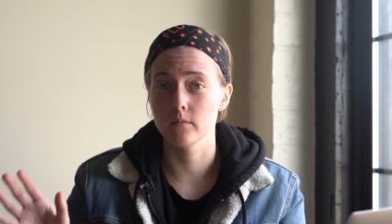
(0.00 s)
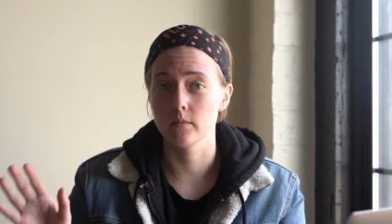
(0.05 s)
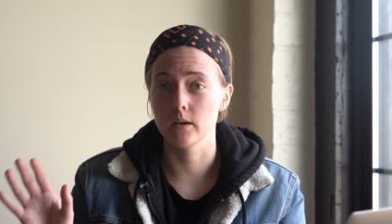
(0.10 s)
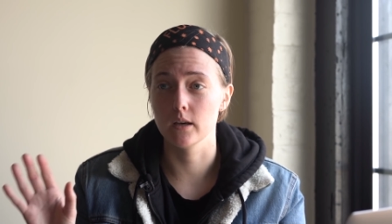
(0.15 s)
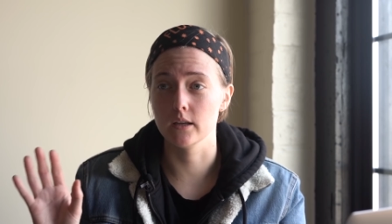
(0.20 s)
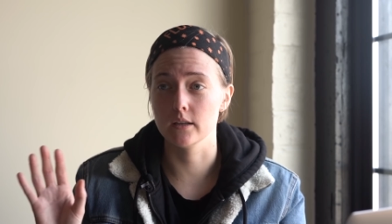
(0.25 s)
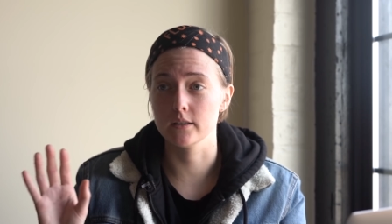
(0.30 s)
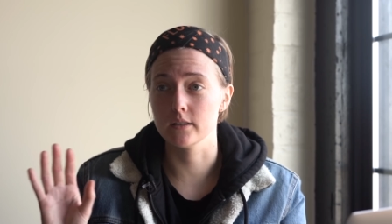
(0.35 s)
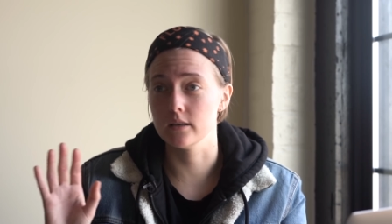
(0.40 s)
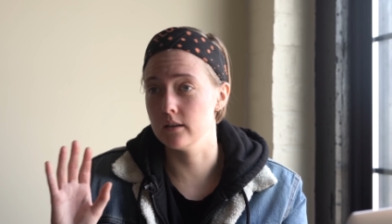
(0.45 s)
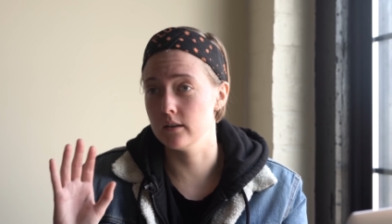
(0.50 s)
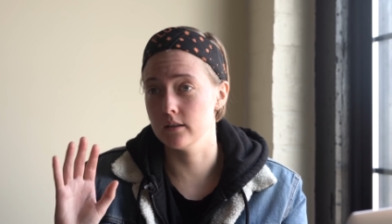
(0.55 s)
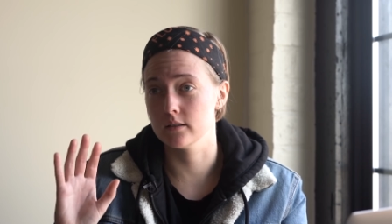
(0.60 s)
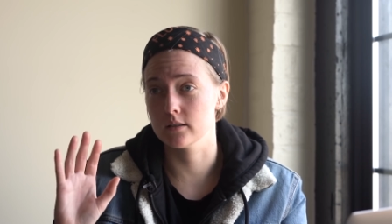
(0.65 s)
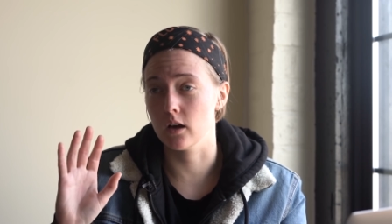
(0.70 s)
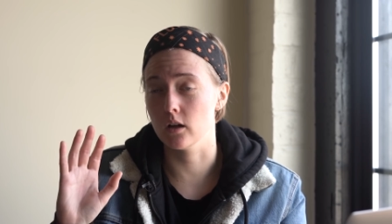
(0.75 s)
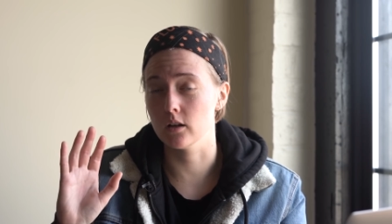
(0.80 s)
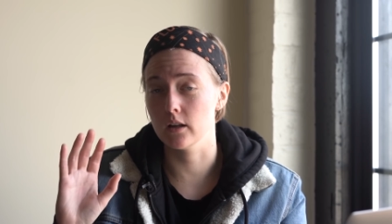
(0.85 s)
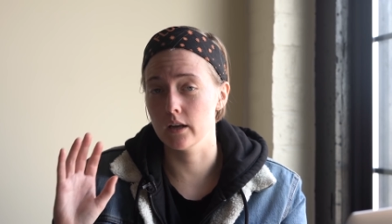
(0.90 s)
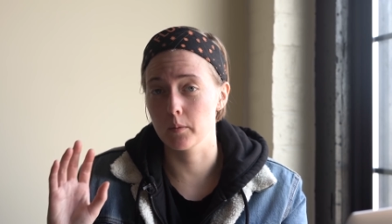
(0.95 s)
It,
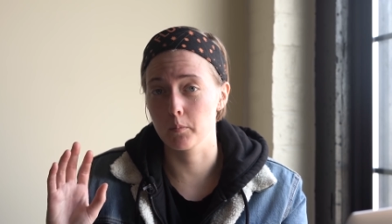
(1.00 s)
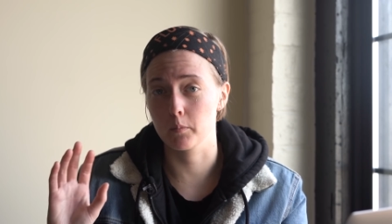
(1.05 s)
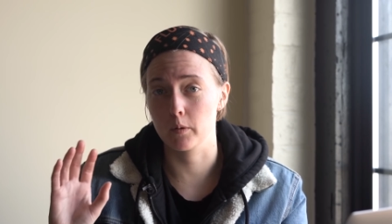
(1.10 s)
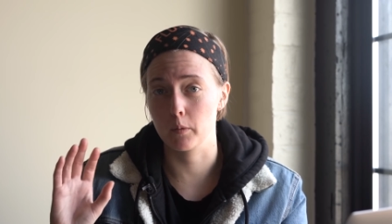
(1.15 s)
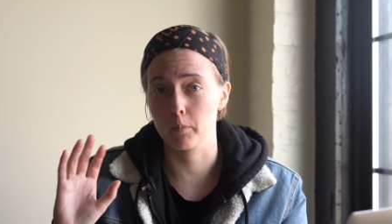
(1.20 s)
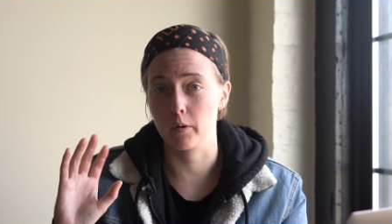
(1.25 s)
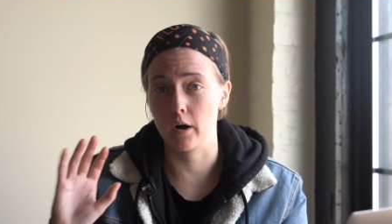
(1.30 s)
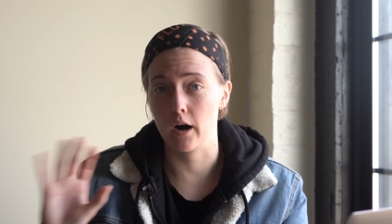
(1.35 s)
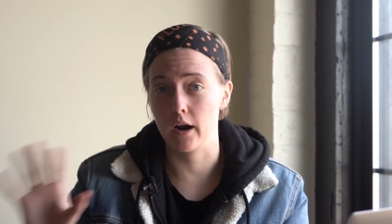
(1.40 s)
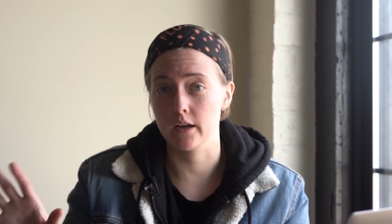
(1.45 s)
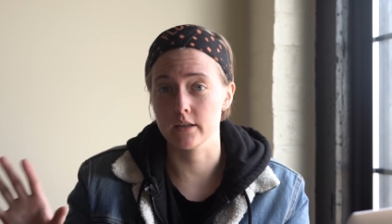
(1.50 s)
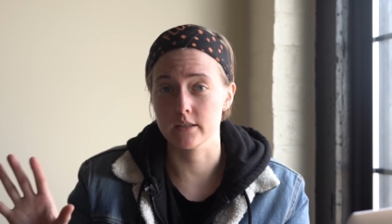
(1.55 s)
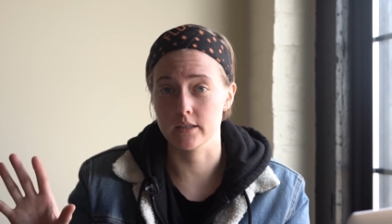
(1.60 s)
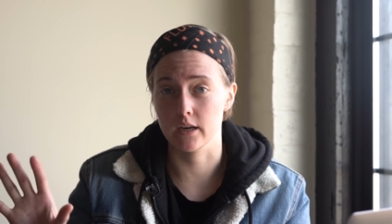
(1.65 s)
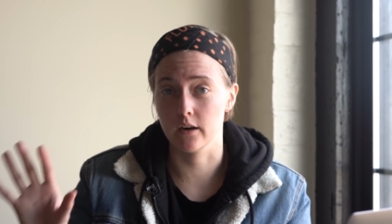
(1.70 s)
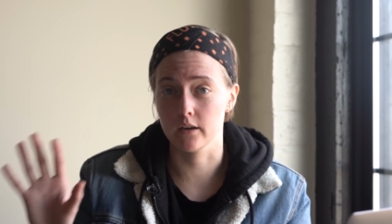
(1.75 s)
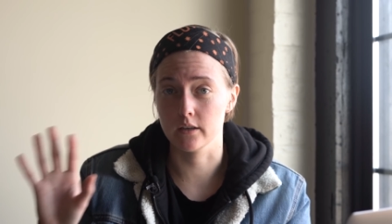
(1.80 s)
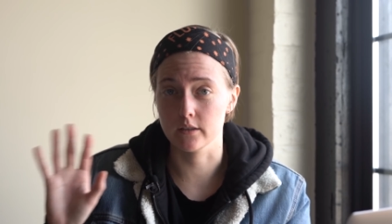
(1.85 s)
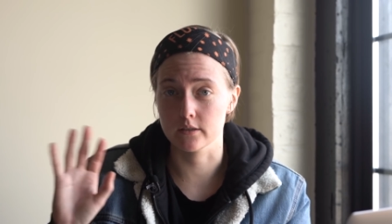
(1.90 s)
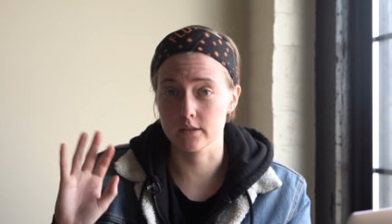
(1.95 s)
it's all like
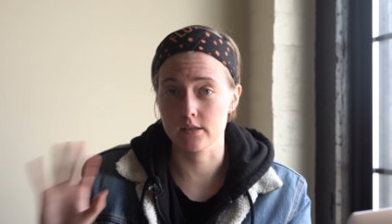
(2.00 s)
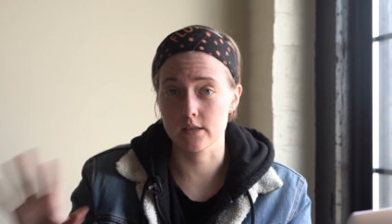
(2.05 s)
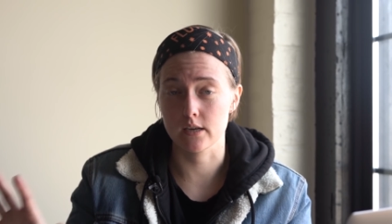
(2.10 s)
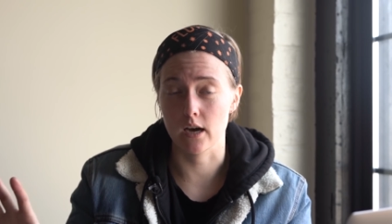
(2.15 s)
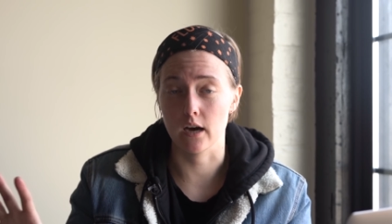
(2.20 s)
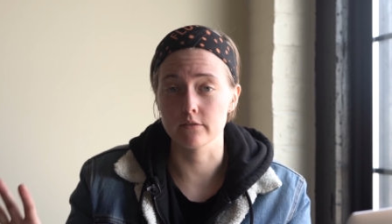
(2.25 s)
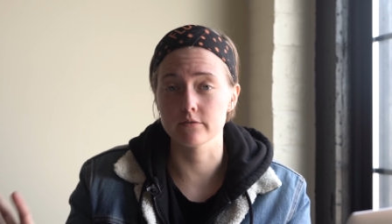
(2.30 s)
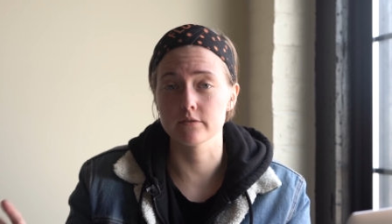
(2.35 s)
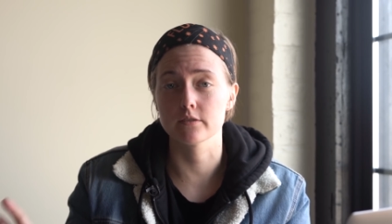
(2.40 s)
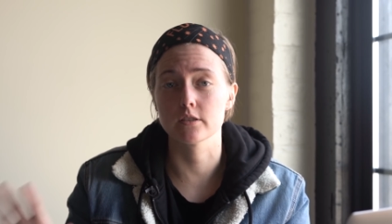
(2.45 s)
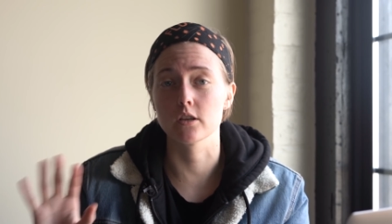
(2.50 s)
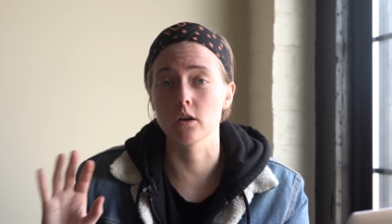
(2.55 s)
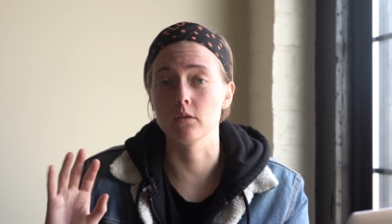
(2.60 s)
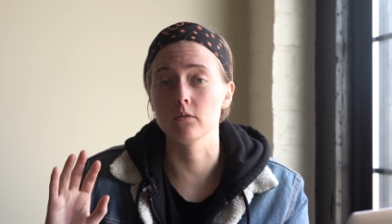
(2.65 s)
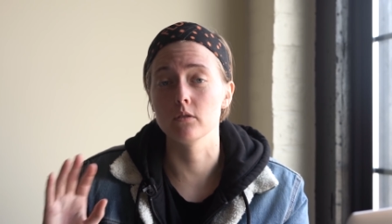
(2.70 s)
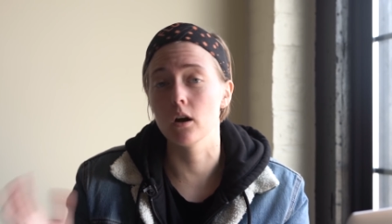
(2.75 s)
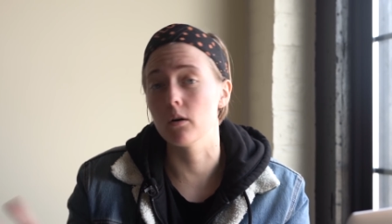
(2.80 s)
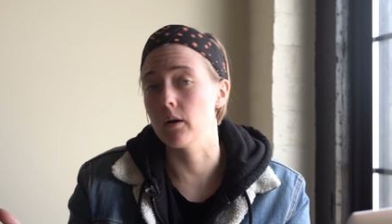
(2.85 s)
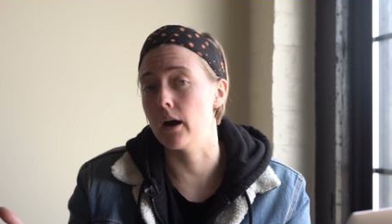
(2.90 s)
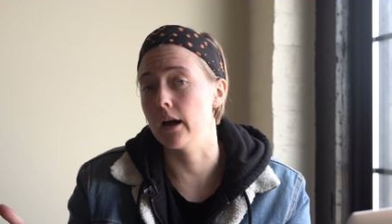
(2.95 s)
proprietary stuff. So
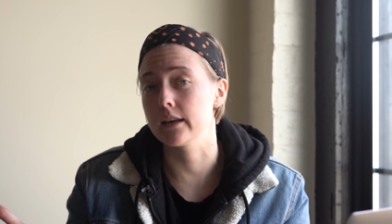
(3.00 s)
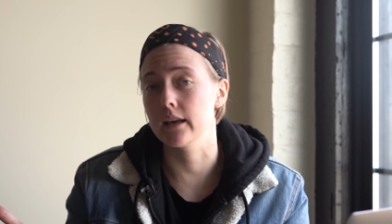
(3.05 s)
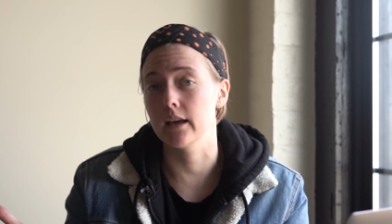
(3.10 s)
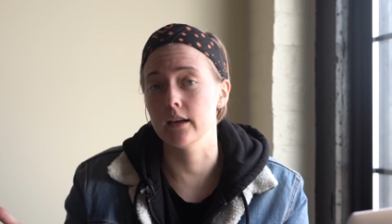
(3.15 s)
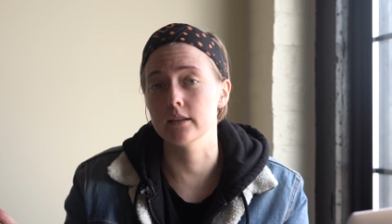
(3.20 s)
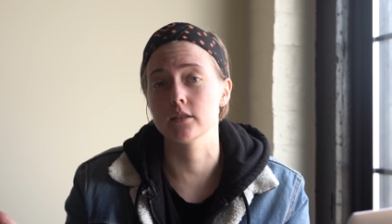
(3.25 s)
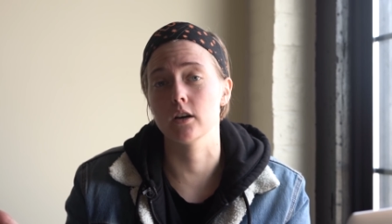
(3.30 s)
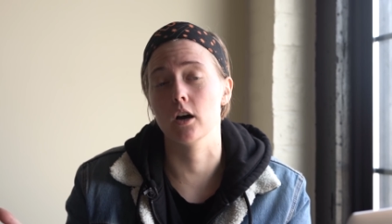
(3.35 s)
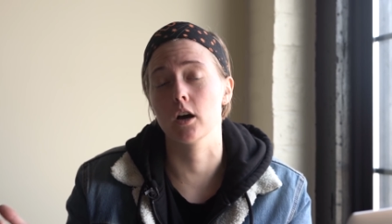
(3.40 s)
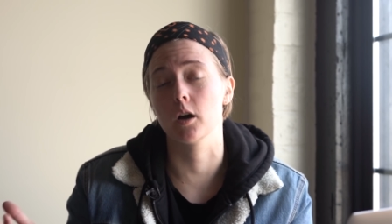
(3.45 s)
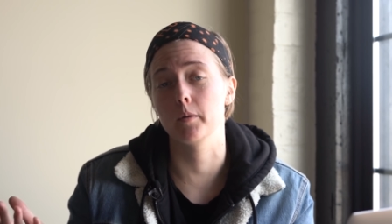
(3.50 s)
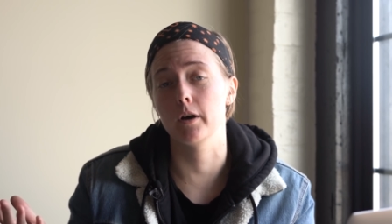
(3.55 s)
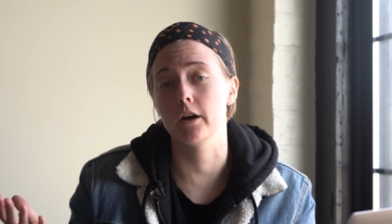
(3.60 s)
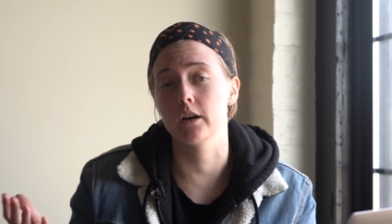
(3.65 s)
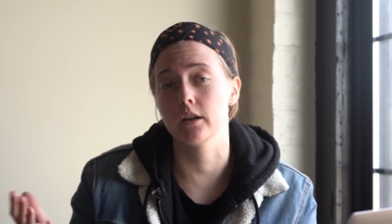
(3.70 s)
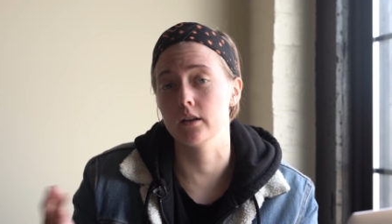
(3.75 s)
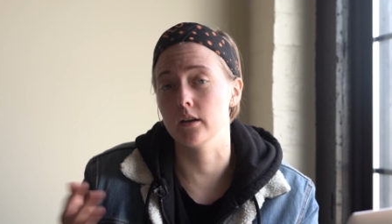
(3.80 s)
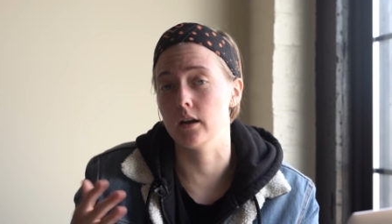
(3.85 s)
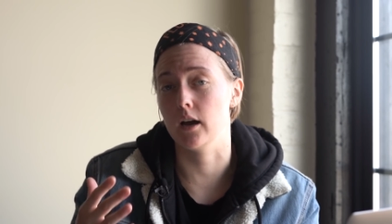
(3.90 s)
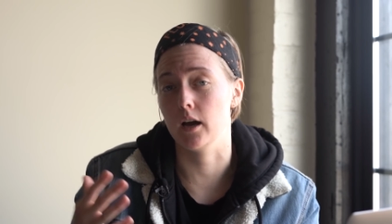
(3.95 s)
no, I can't talk
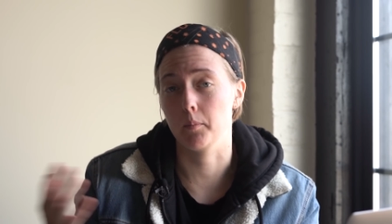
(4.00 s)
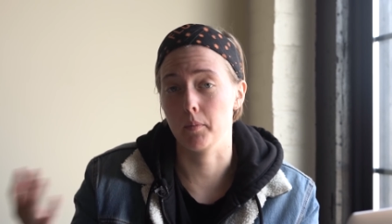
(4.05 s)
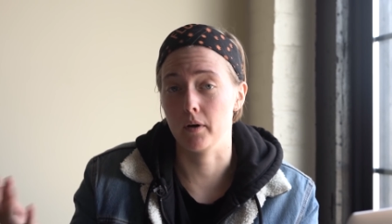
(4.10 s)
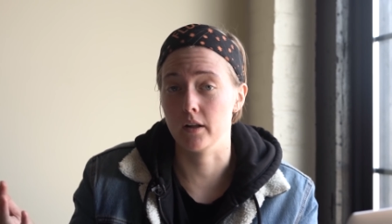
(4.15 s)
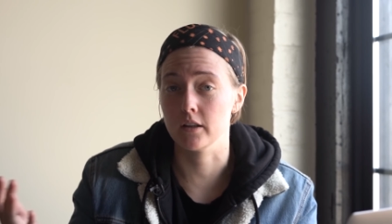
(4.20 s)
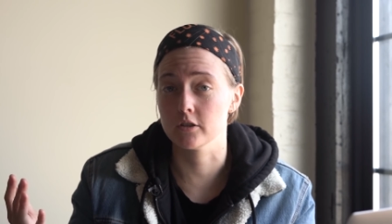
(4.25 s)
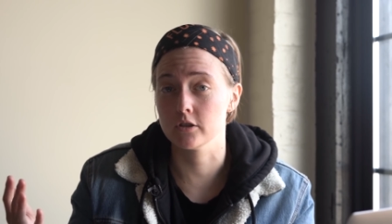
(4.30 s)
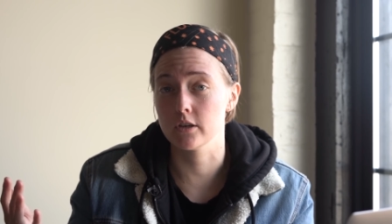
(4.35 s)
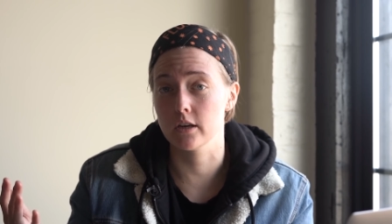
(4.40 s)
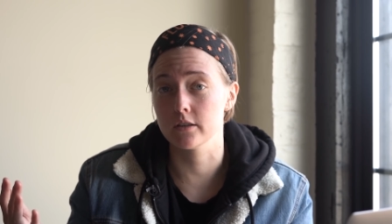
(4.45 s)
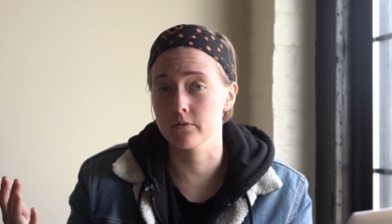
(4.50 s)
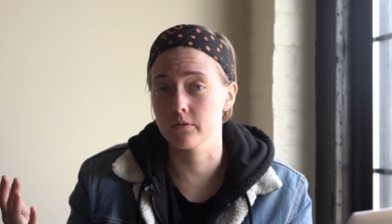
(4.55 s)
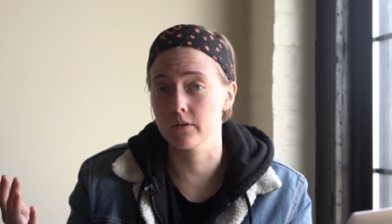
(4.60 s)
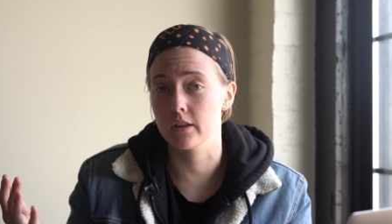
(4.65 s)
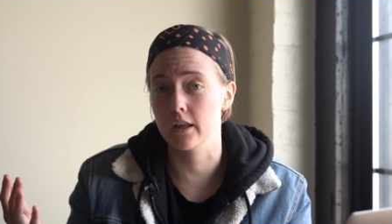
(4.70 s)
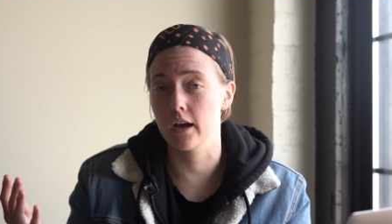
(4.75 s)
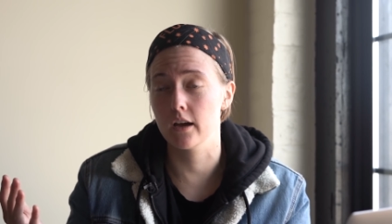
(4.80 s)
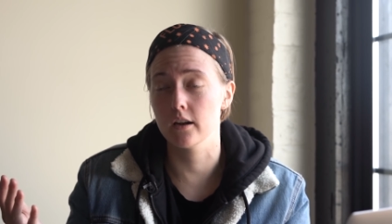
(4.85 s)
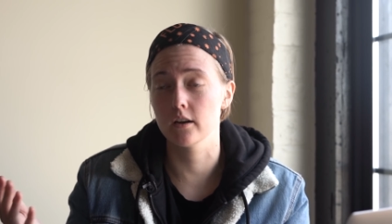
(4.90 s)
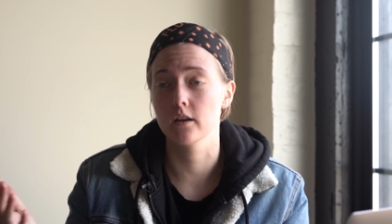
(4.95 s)
about it. I apologize for
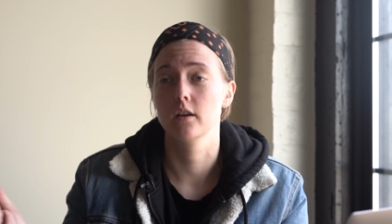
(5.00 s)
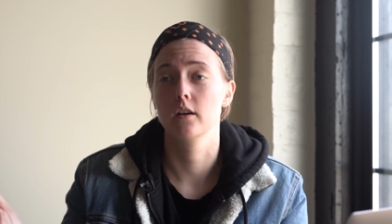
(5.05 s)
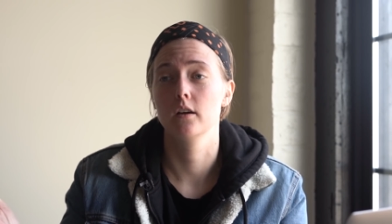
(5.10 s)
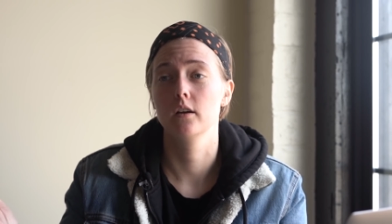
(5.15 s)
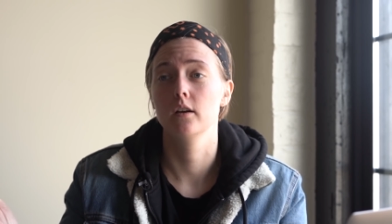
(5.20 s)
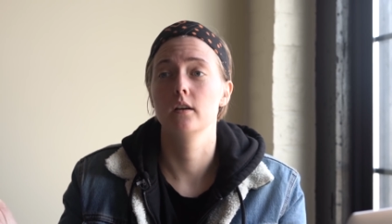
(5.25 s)
that.